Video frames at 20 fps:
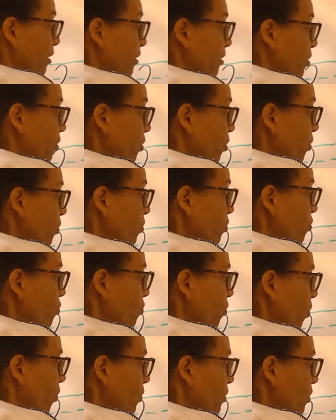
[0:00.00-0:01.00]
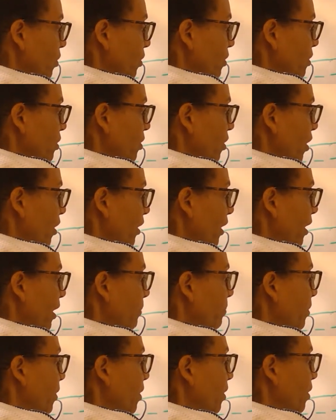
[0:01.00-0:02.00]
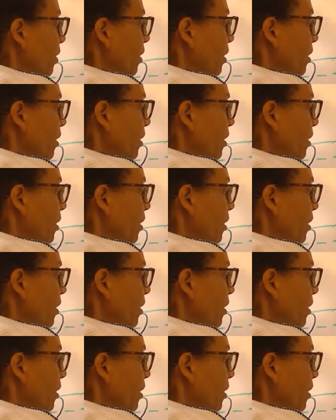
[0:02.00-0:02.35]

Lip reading: the 2 strokes. You're starting up here,